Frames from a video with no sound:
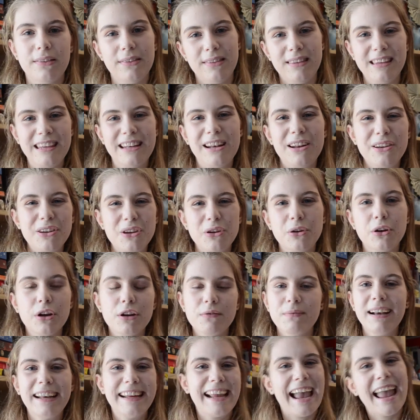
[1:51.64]
you know, you
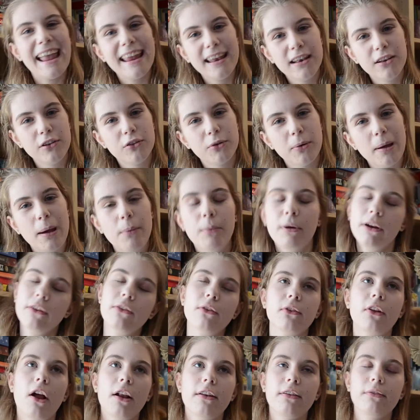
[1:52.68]
couldn't really get into it once
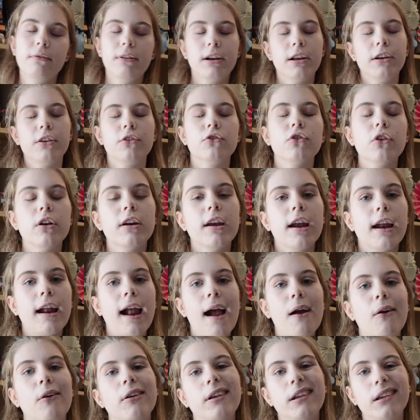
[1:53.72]
you started really enjoying a
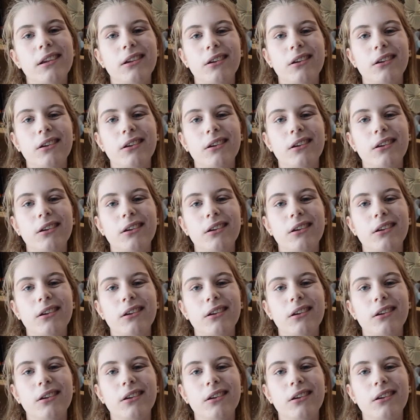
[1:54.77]
character.